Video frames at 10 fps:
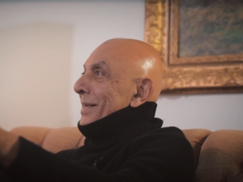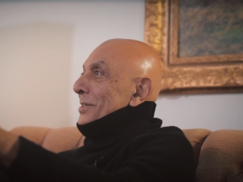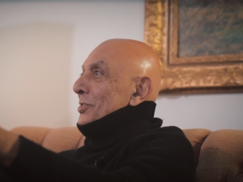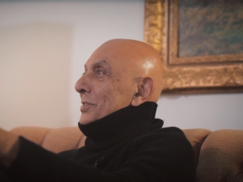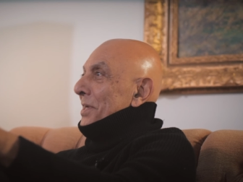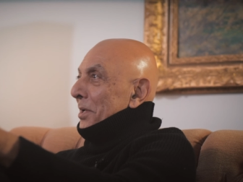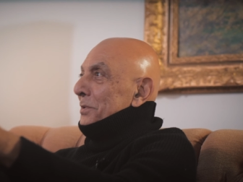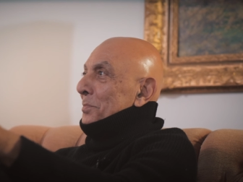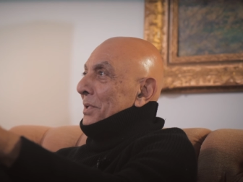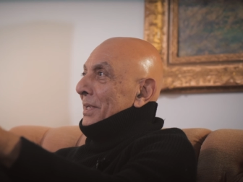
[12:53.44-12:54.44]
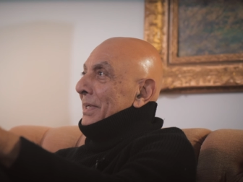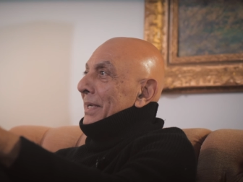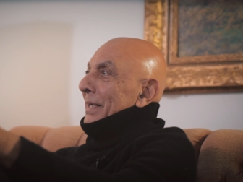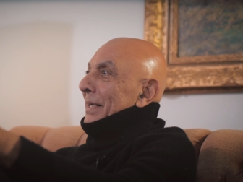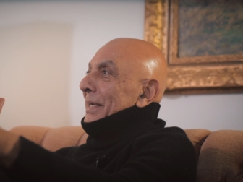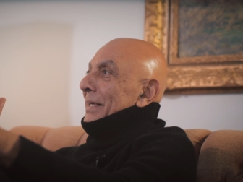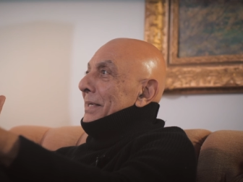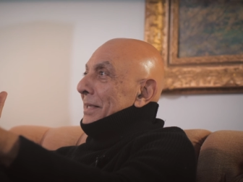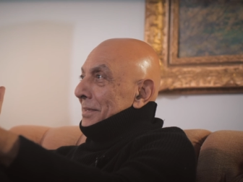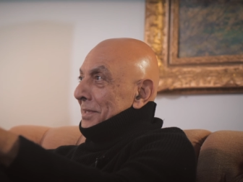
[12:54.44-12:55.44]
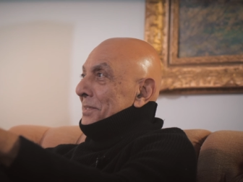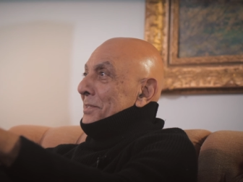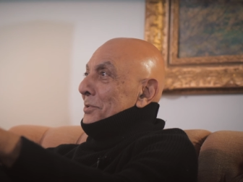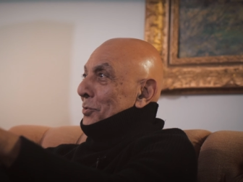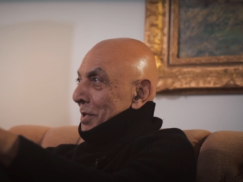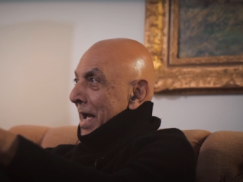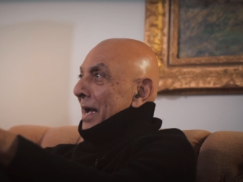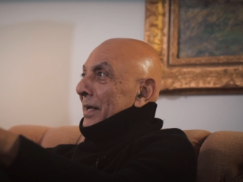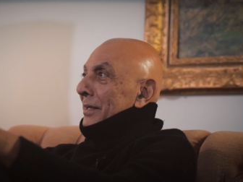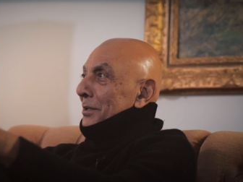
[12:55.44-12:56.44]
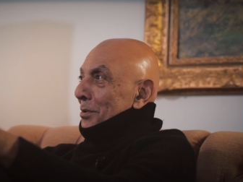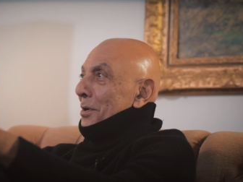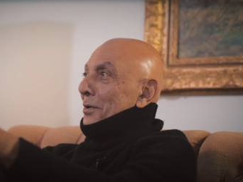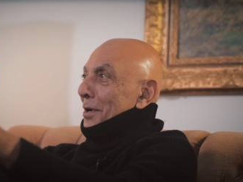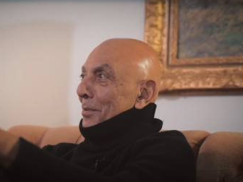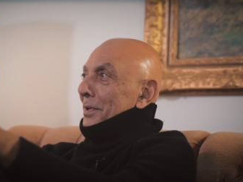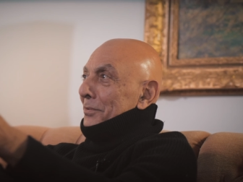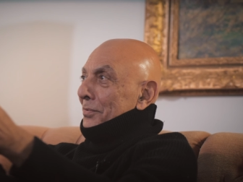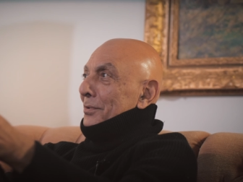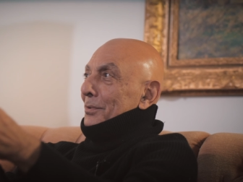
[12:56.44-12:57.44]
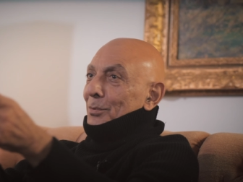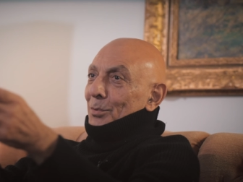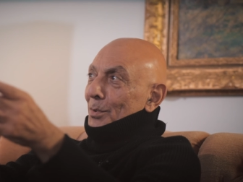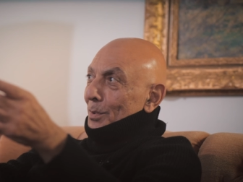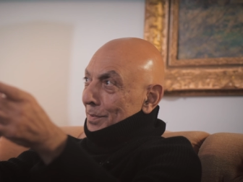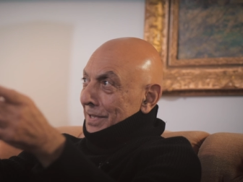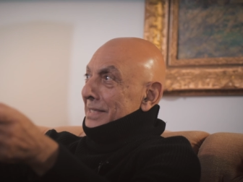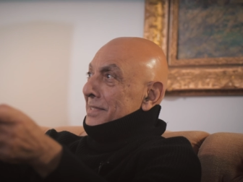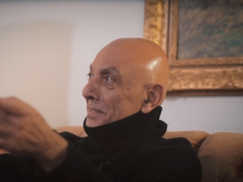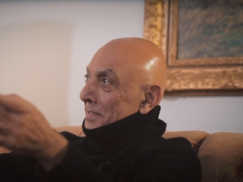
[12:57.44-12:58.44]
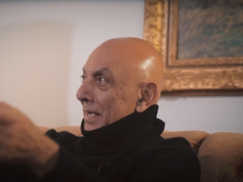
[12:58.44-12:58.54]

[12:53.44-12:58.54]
energy tells me, this day you are going to do this